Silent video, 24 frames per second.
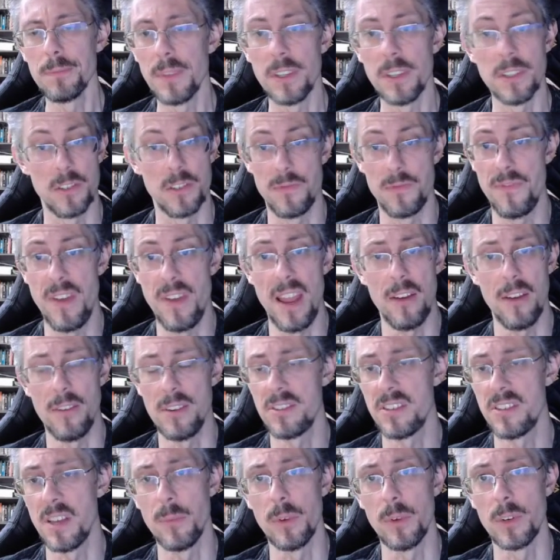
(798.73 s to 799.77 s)
And it's very
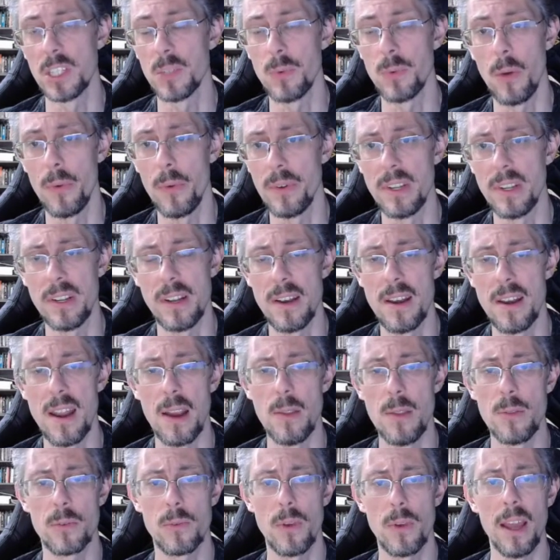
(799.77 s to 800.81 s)
similar to what we did in
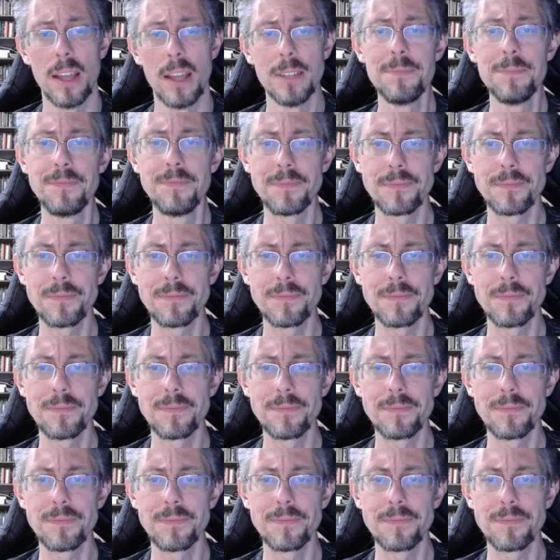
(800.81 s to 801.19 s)
9th grade.